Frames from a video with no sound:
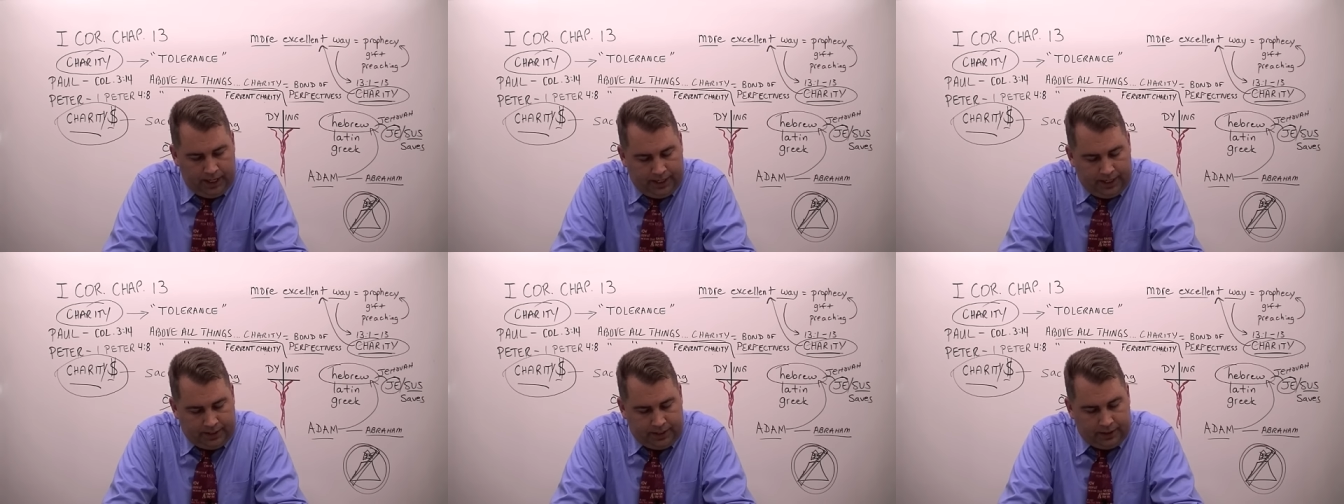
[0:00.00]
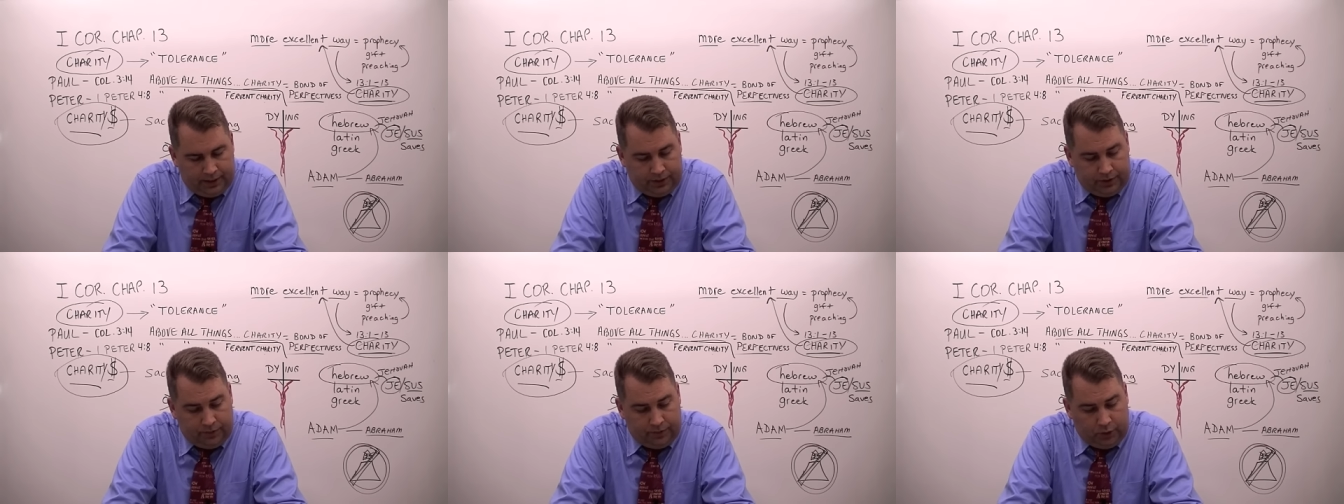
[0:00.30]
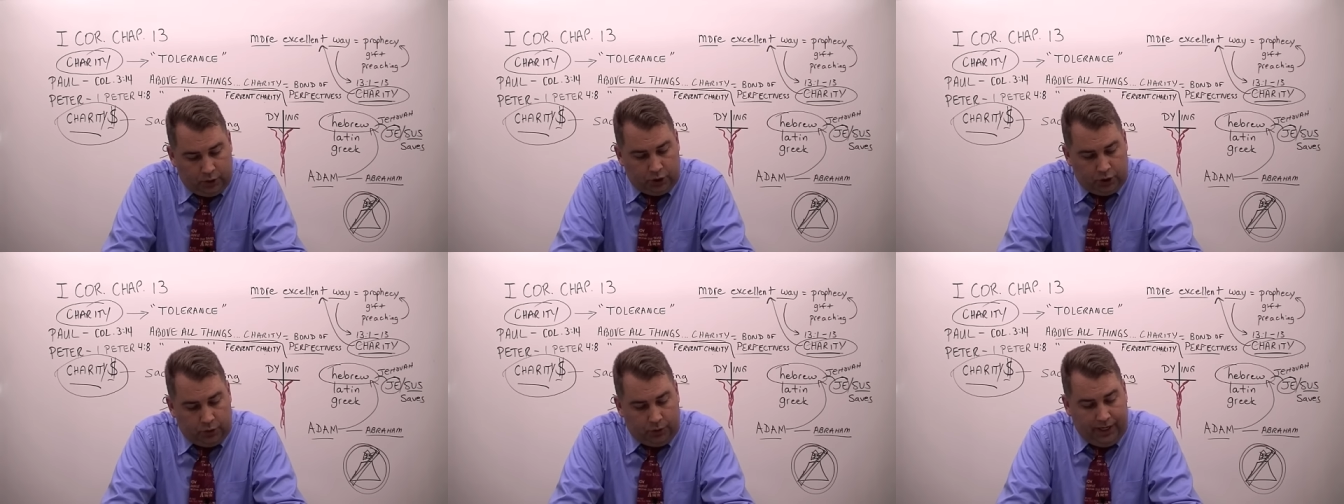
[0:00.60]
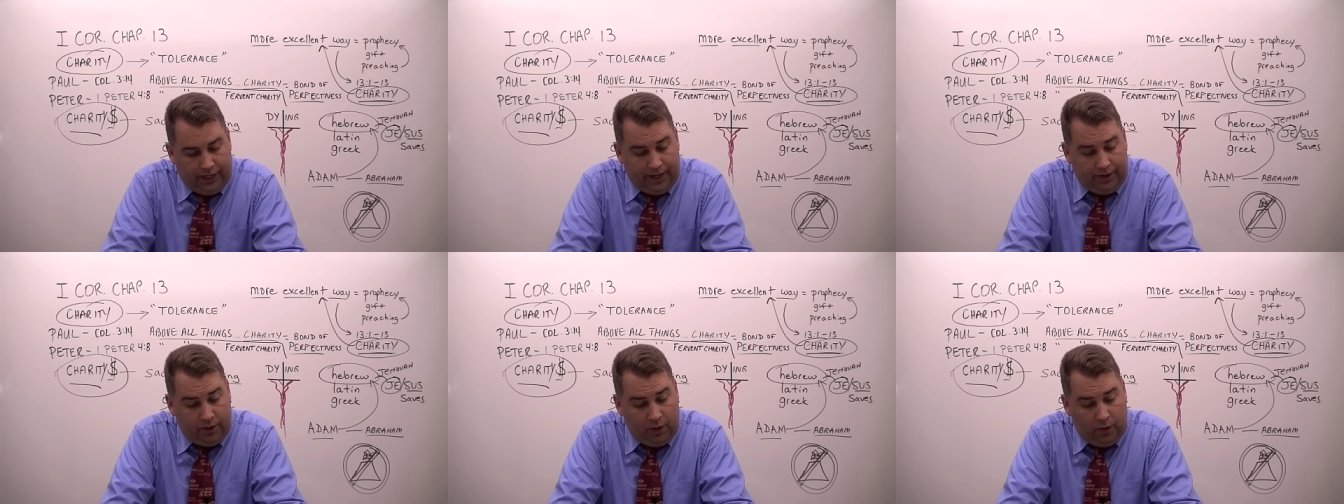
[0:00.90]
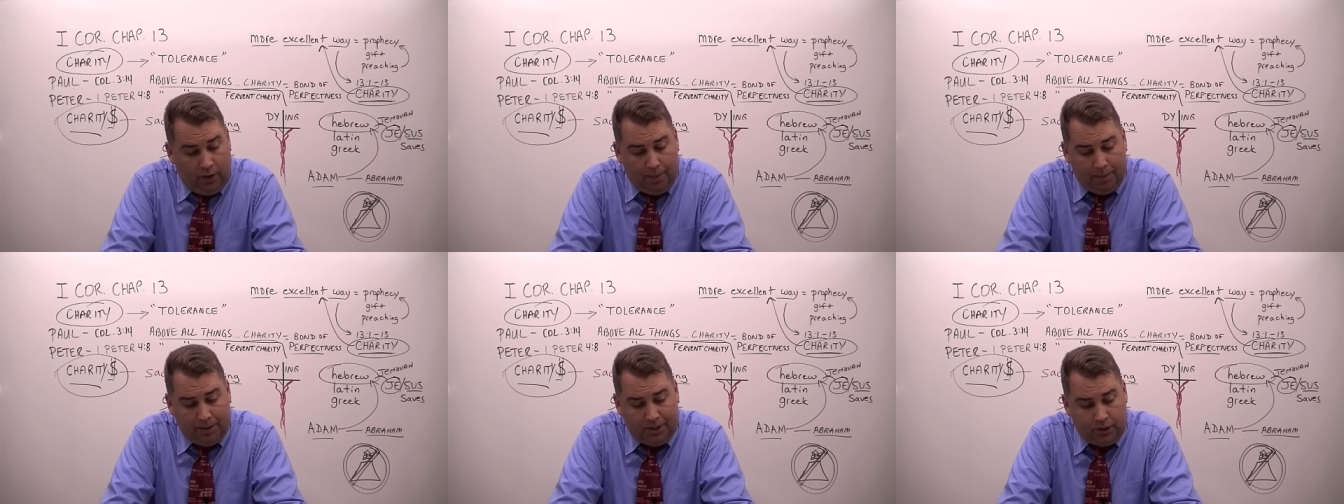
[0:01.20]
It says, verse 3, And
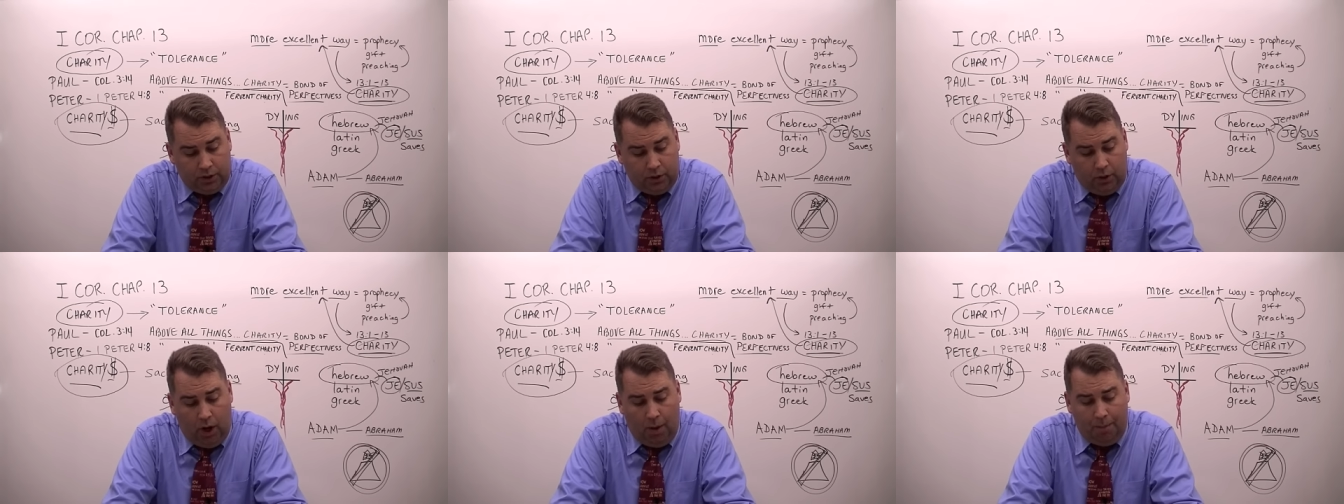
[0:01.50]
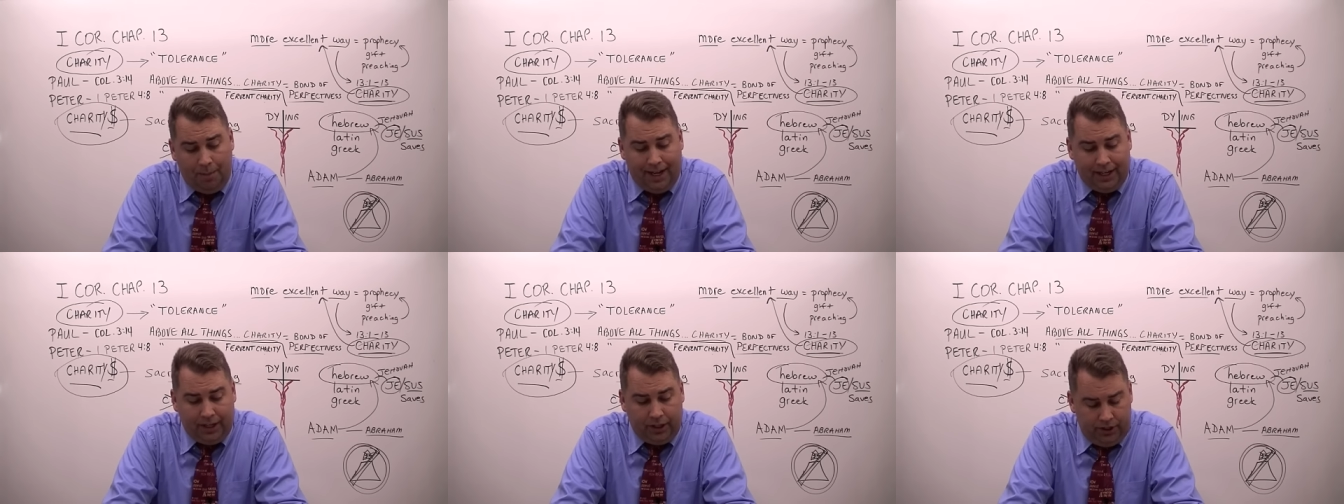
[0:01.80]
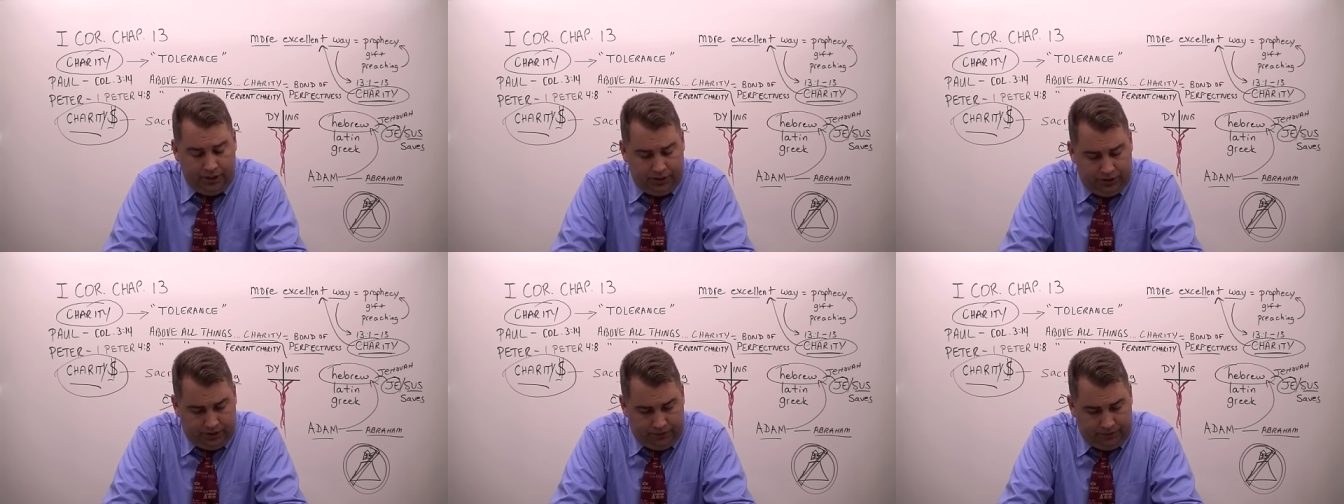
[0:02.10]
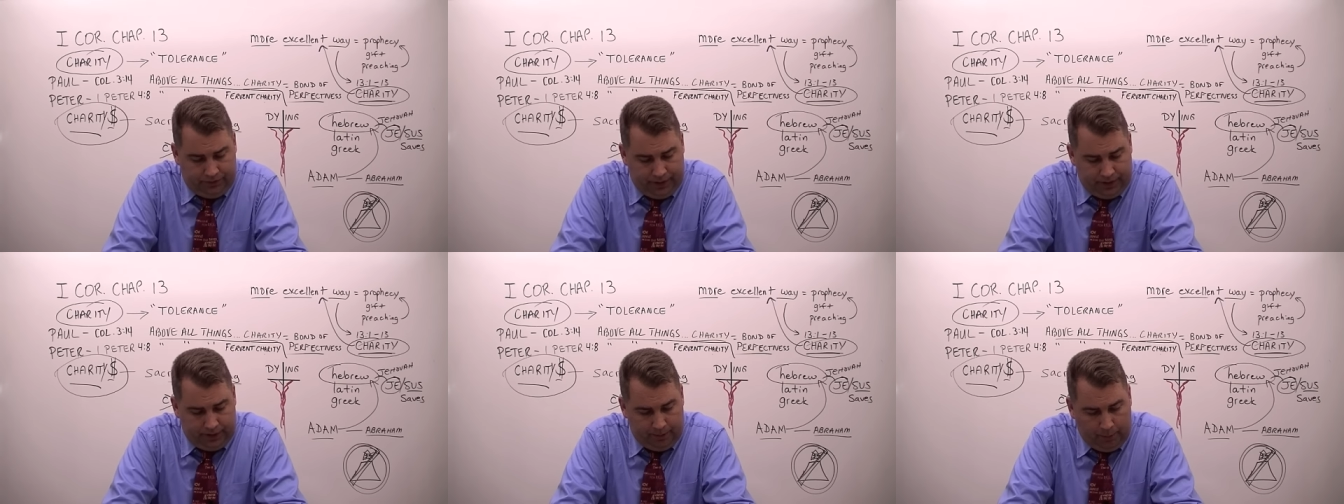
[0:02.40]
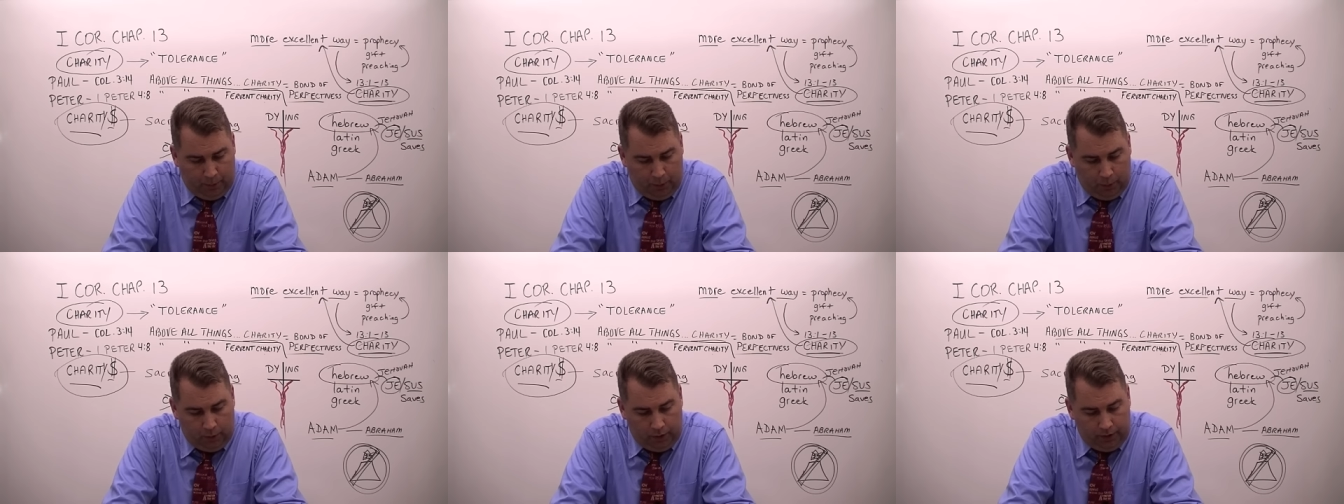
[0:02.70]
though I bestow all my goods to feed the
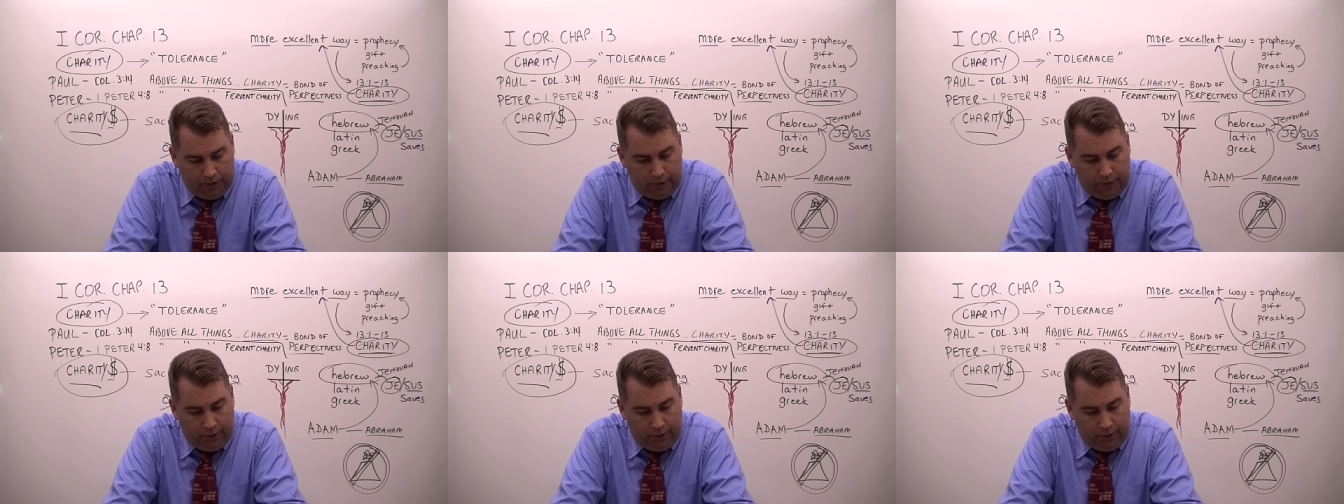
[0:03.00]
poor,